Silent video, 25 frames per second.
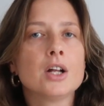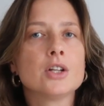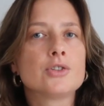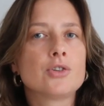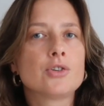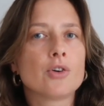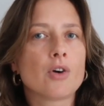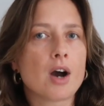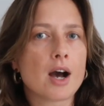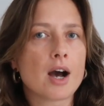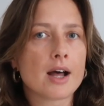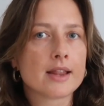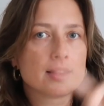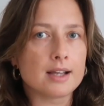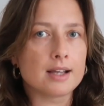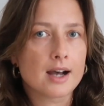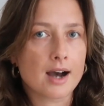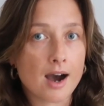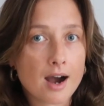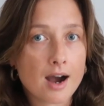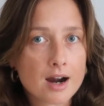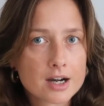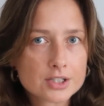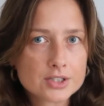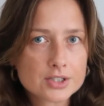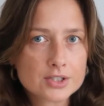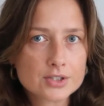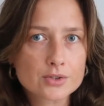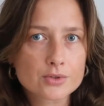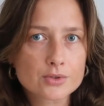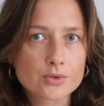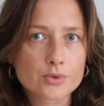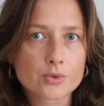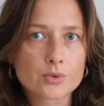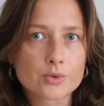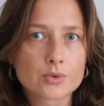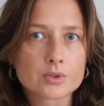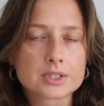to an art
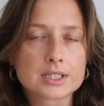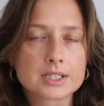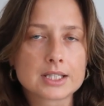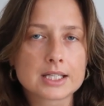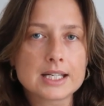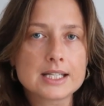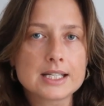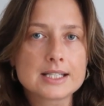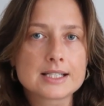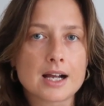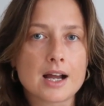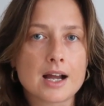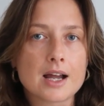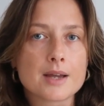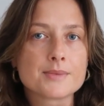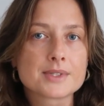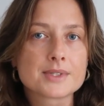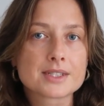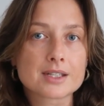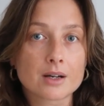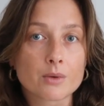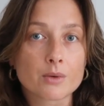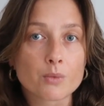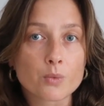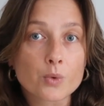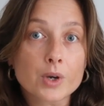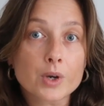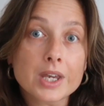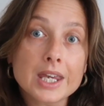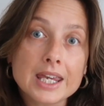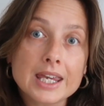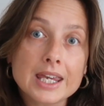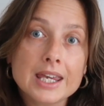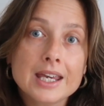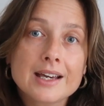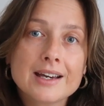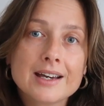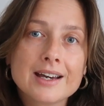school 3 times a
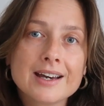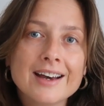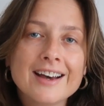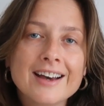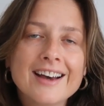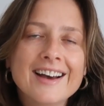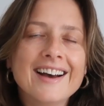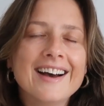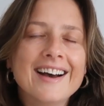week,